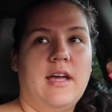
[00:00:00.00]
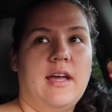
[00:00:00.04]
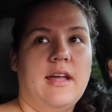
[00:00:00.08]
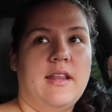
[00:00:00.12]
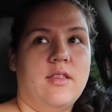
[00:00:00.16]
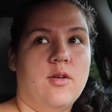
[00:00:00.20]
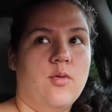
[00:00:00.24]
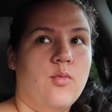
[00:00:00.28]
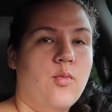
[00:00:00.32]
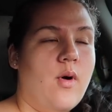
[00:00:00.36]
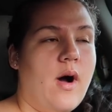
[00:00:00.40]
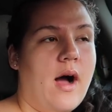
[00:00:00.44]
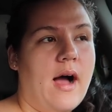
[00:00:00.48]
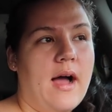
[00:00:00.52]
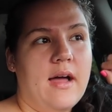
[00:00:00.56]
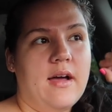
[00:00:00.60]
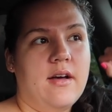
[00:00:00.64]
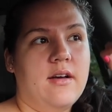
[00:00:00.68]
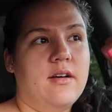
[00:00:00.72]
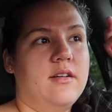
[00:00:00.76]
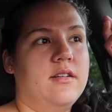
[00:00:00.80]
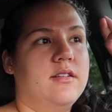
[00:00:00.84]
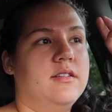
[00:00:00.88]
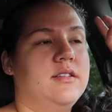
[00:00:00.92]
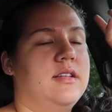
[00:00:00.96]
in the
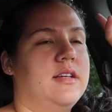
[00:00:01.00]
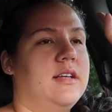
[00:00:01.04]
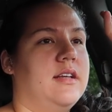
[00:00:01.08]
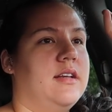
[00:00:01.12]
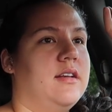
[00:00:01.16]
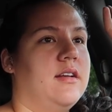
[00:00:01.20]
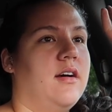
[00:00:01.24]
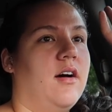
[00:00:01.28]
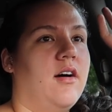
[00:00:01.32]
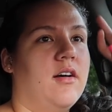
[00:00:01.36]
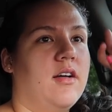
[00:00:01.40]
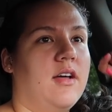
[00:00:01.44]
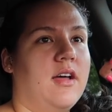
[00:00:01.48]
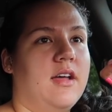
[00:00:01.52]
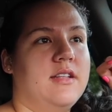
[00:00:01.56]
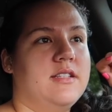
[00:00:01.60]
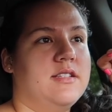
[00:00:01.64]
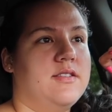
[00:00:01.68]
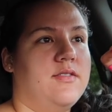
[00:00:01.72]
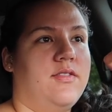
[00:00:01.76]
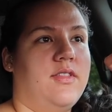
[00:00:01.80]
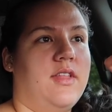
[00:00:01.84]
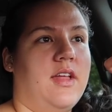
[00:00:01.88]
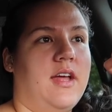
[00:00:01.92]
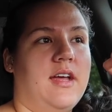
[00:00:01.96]
wild and all
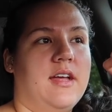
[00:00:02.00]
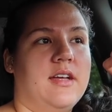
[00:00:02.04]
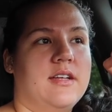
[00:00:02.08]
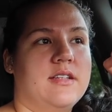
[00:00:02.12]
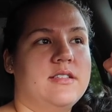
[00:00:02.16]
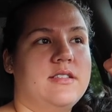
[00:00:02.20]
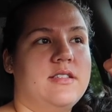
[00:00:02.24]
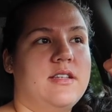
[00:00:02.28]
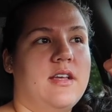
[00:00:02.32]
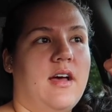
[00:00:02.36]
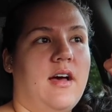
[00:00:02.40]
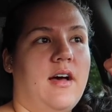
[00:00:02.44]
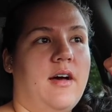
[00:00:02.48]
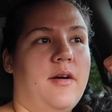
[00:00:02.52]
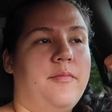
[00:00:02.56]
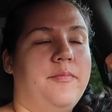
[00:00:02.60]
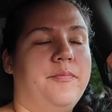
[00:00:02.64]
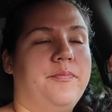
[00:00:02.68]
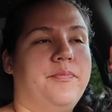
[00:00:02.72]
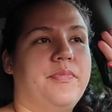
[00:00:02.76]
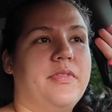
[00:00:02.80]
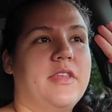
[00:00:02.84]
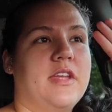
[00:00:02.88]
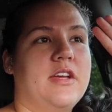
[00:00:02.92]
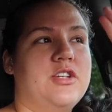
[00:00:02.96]
kinds of things.
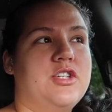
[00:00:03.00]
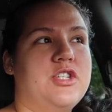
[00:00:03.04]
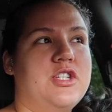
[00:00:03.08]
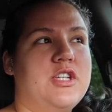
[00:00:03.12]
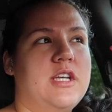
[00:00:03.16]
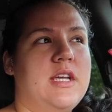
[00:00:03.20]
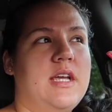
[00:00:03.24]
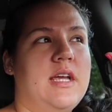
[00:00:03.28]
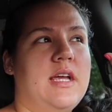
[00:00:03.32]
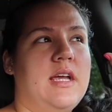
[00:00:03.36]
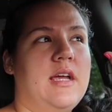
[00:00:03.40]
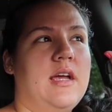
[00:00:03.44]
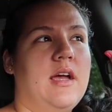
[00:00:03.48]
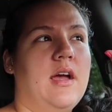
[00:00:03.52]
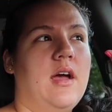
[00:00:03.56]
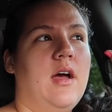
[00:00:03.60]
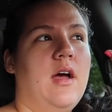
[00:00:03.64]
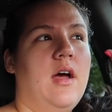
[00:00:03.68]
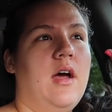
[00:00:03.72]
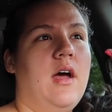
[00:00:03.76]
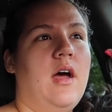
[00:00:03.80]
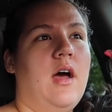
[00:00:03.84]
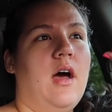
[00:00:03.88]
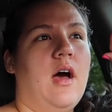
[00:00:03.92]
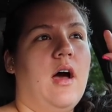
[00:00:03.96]
Um, she
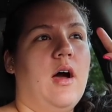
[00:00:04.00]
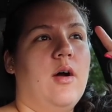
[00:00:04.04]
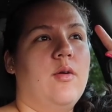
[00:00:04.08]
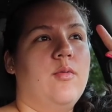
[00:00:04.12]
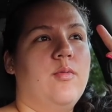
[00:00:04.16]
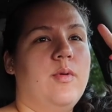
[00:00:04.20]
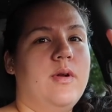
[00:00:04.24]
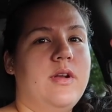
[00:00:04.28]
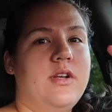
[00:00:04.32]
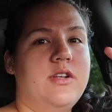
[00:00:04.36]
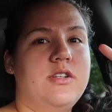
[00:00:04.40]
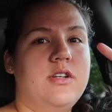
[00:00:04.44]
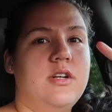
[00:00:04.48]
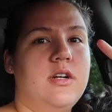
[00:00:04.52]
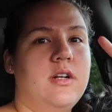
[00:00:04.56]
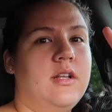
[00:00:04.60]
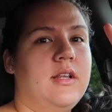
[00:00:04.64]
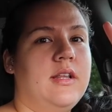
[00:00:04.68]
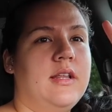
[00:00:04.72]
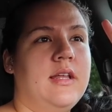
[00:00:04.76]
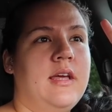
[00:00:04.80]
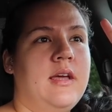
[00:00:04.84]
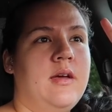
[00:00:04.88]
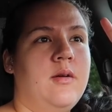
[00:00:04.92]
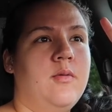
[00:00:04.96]

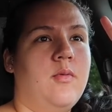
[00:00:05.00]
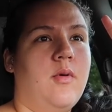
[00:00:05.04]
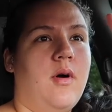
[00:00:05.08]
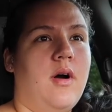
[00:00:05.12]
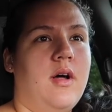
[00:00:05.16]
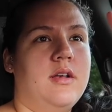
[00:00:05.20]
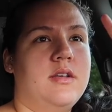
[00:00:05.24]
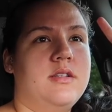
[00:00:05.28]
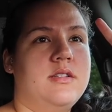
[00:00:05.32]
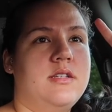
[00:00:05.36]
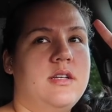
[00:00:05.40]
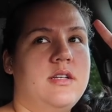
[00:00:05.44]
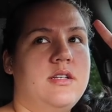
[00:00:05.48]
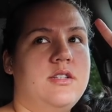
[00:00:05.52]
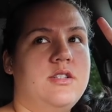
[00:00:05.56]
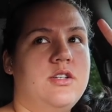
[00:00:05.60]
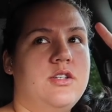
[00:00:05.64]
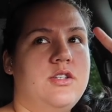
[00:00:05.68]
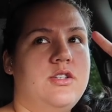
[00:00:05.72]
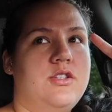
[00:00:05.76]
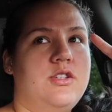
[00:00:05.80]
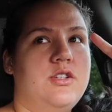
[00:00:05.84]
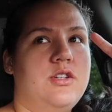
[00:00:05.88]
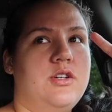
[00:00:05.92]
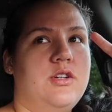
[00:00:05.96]
originally wanted to
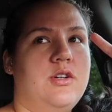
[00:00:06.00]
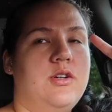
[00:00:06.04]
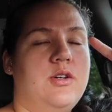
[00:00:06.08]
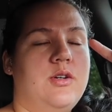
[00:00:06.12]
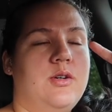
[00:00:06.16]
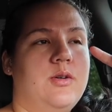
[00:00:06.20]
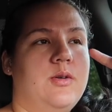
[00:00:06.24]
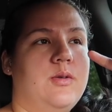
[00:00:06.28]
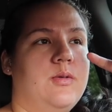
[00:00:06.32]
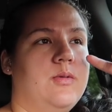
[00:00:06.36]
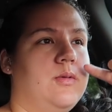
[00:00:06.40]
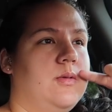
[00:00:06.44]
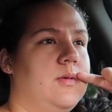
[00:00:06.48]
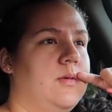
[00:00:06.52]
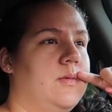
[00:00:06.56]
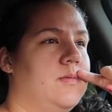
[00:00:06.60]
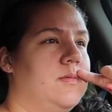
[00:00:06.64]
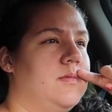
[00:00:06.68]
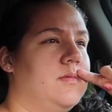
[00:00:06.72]
do